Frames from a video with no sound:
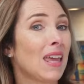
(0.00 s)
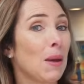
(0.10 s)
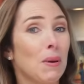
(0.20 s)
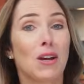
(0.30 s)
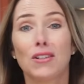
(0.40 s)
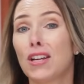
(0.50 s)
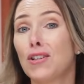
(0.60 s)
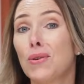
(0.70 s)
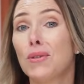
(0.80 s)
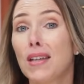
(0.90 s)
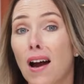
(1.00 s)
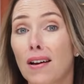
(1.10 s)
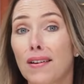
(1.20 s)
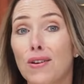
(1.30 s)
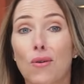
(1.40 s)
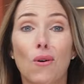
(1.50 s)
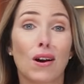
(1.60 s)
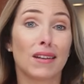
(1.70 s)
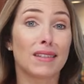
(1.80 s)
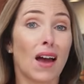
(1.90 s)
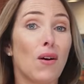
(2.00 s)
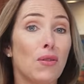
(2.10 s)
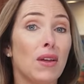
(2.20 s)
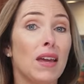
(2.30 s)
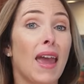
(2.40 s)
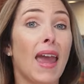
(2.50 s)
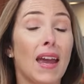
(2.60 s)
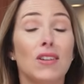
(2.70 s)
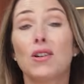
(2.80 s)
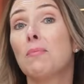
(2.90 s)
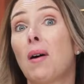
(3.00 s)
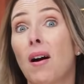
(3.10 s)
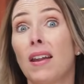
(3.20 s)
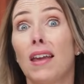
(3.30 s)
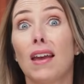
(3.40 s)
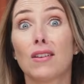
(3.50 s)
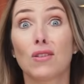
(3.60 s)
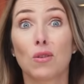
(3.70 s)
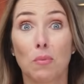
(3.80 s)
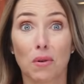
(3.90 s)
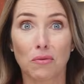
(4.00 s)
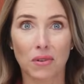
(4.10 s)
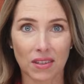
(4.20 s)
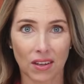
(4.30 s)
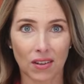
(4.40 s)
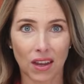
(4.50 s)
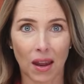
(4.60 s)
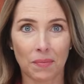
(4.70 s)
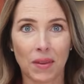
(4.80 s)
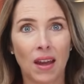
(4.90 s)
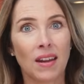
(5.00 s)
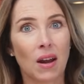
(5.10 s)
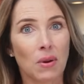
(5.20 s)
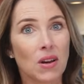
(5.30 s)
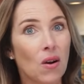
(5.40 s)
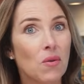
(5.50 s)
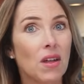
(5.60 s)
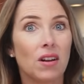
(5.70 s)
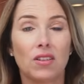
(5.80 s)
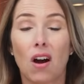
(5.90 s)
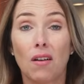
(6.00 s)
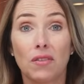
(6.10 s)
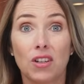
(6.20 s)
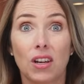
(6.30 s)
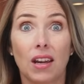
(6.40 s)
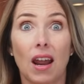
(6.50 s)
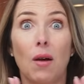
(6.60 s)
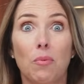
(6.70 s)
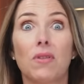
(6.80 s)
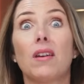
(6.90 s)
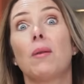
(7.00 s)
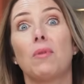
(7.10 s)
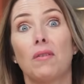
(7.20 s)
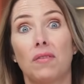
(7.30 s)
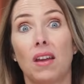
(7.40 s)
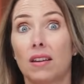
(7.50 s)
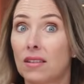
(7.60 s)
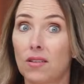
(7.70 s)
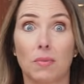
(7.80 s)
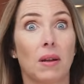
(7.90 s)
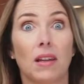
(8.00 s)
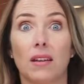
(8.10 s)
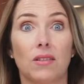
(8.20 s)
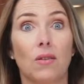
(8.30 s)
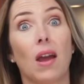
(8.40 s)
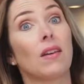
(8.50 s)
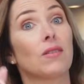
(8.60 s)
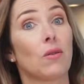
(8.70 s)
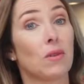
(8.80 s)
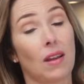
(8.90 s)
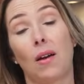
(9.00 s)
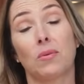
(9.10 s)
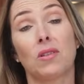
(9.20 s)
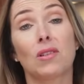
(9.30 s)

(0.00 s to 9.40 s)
keeping your tissues young, your organs healthy, and your body super resilient. Now, we know that autophagy can help with a number of things. Here's my list. Okay, so it helps to